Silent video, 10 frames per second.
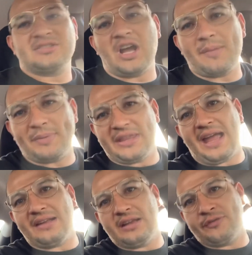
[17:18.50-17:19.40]
top of
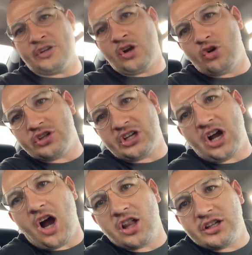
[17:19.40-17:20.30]
that, if you're going to
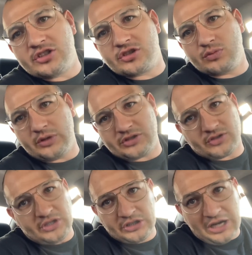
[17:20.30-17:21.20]
college,
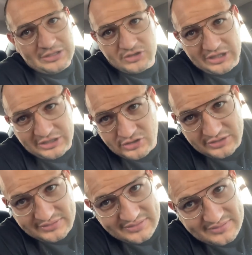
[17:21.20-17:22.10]
which
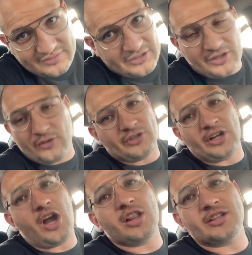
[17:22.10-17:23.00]
congratulations, you're going to
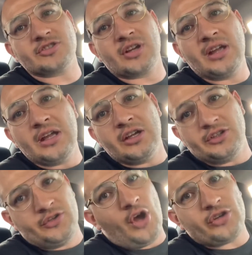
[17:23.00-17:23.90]
college,
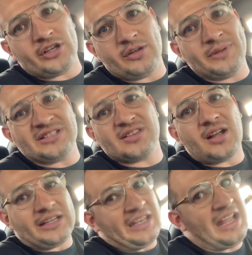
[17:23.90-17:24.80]
you know you're going to be
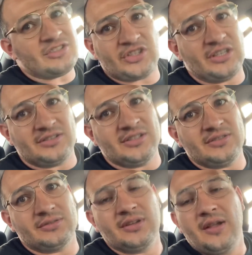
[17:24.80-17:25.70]
stuck in that shit
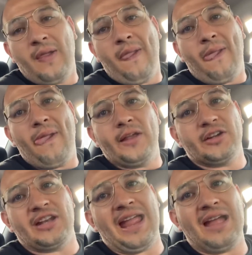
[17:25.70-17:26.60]
too.
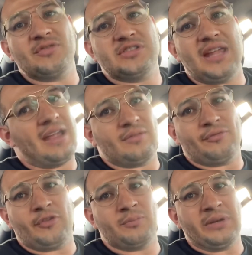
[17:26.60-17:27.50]
You're going to have debt
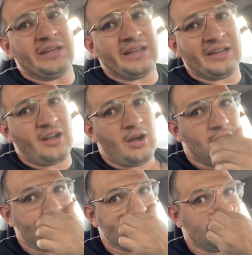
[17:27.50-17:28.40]
from being in
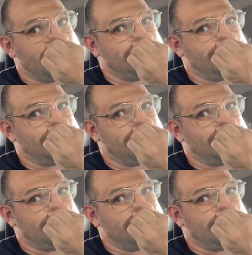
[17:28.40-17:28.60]
college.